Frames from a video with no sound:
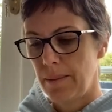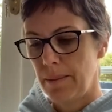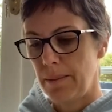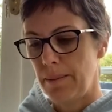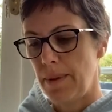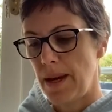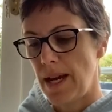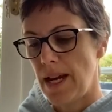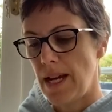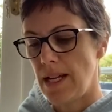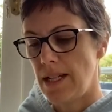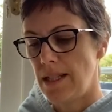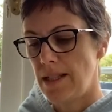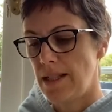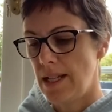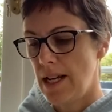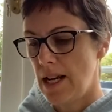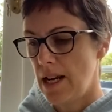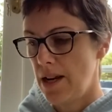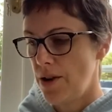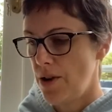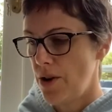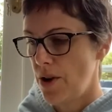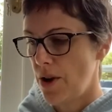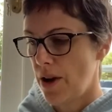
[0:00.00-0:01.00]
be still
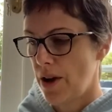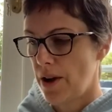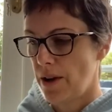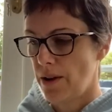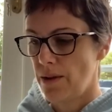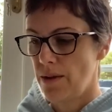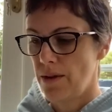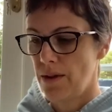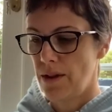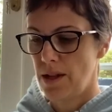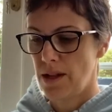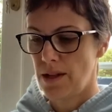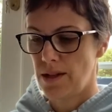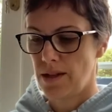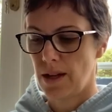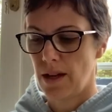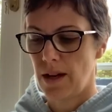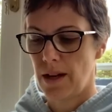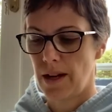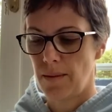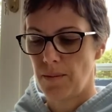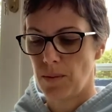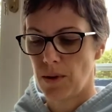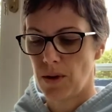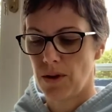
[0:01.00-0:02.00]
and know that
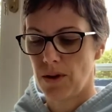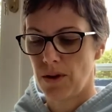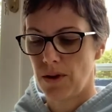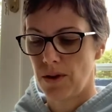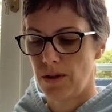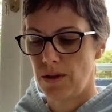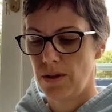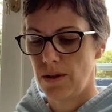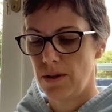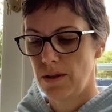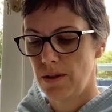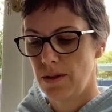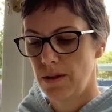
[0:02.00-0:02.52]
I am God.